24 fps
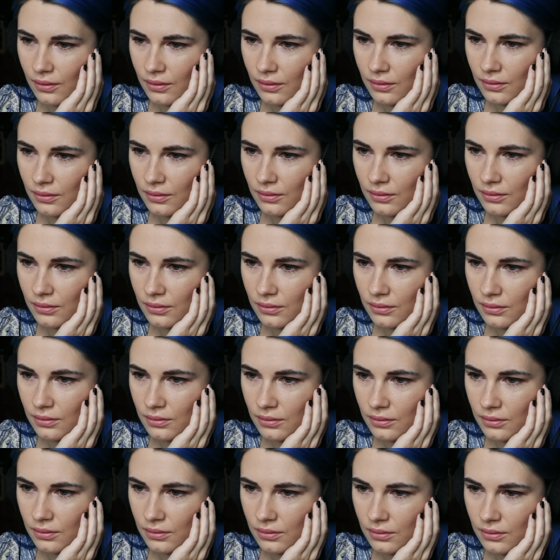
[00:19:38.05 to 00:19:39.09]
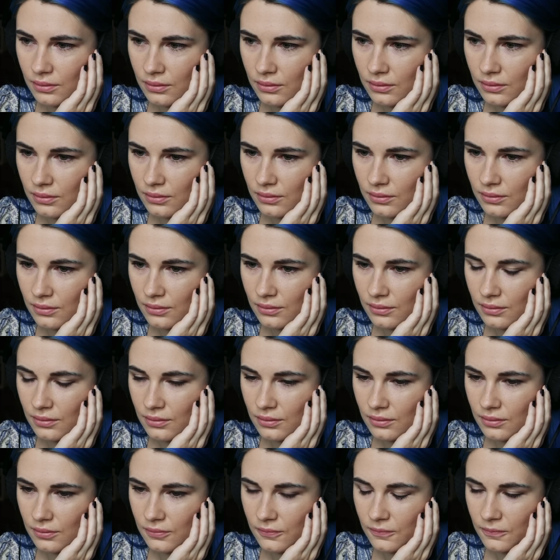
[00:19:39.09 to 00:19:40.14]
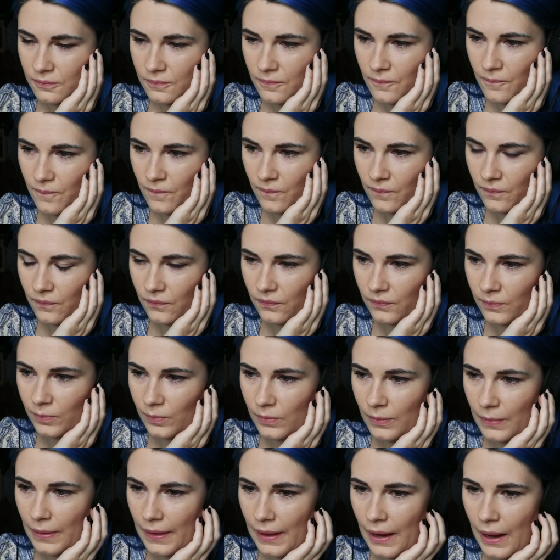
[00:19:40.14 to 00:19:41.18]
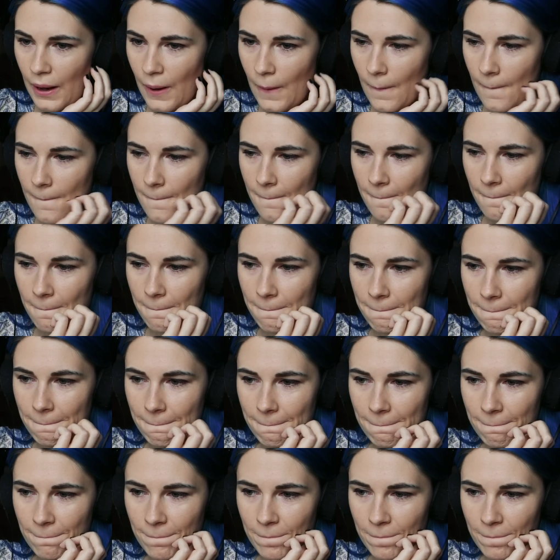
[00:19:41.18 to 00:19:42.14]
No one is speaking in this clip.